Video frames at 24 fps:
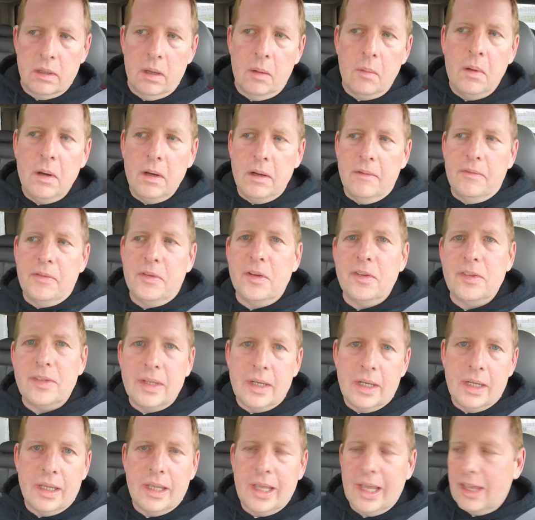I wonder if there's
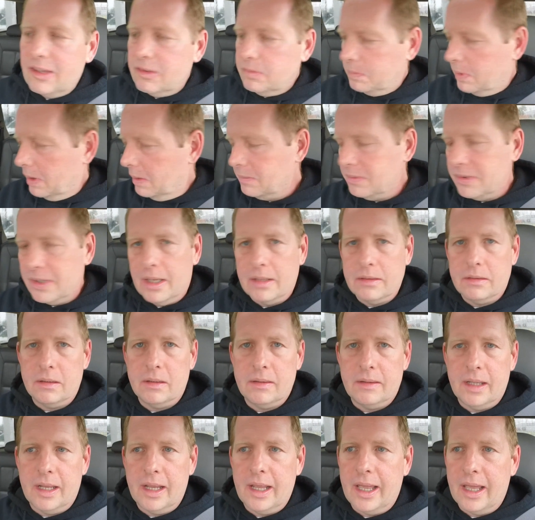any gas pumps out
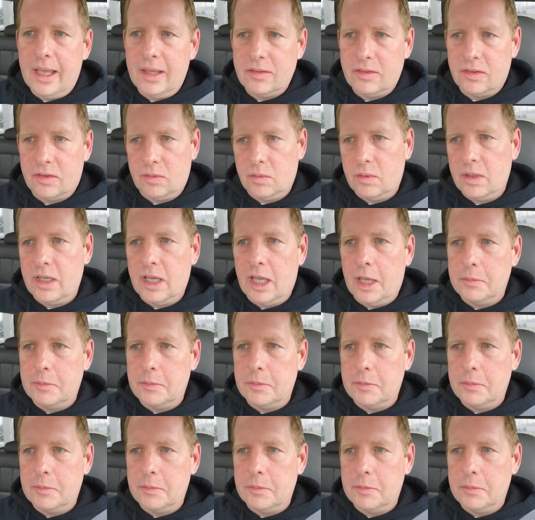there that has three